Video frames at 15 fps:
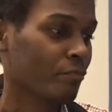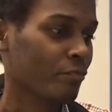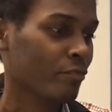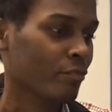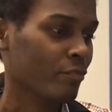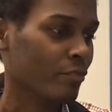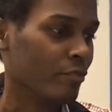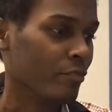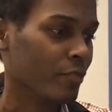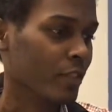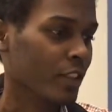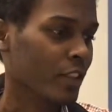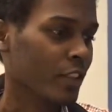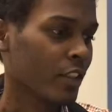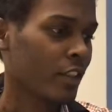
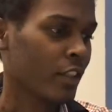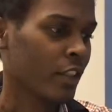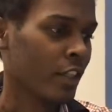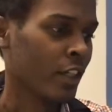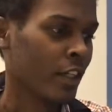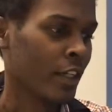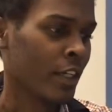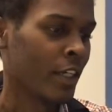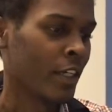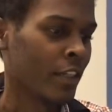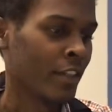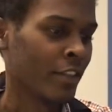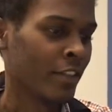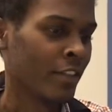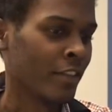
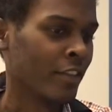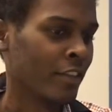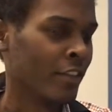(silence)